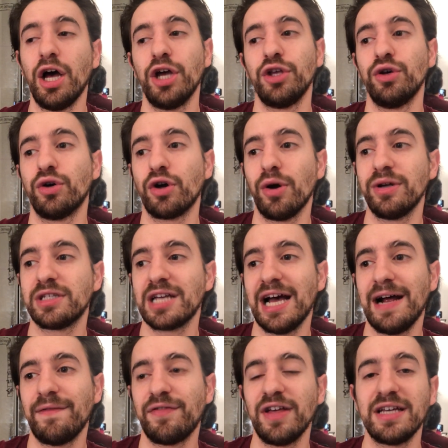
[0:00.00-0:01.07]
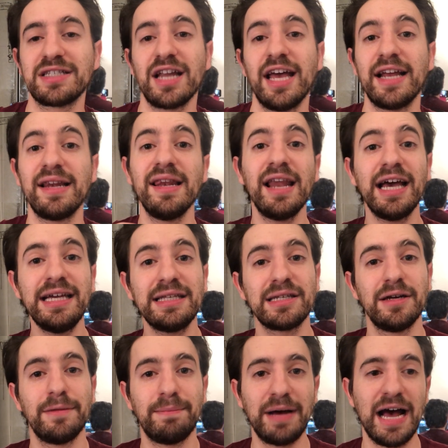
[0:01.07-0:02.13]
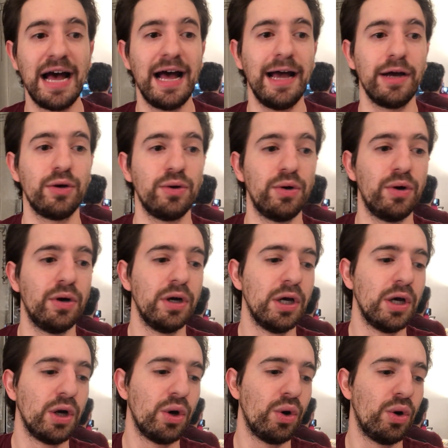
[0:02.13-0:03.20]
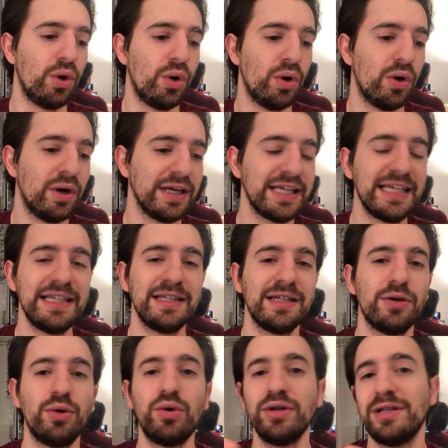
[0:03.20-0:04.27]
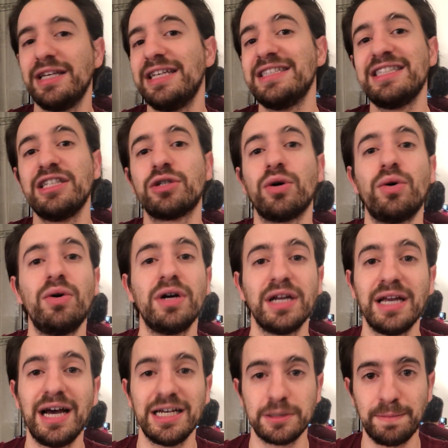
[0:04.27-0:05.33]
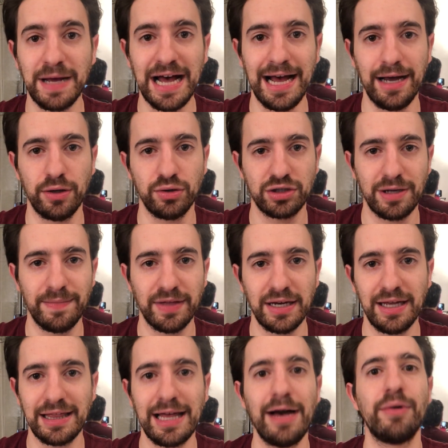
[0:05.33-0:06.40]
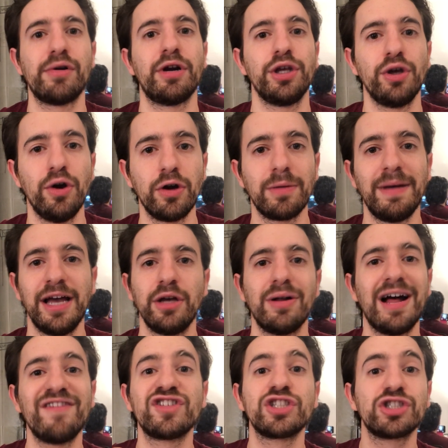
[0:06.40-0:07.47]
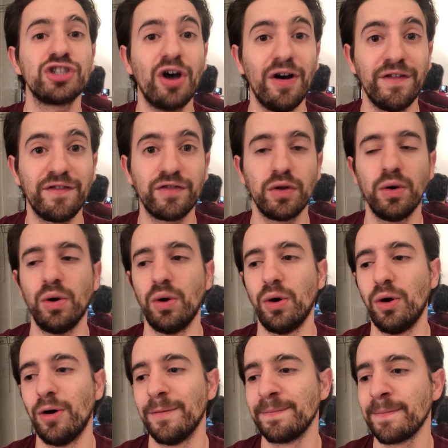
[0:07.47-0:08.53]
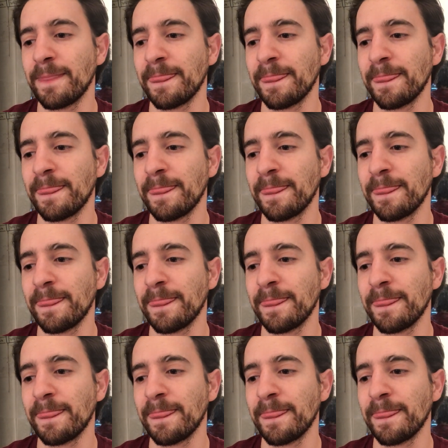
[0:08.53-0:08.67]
you're going to have things like light bag or easy to organize bag or something like that. Or a yoga mat, you'll have soft or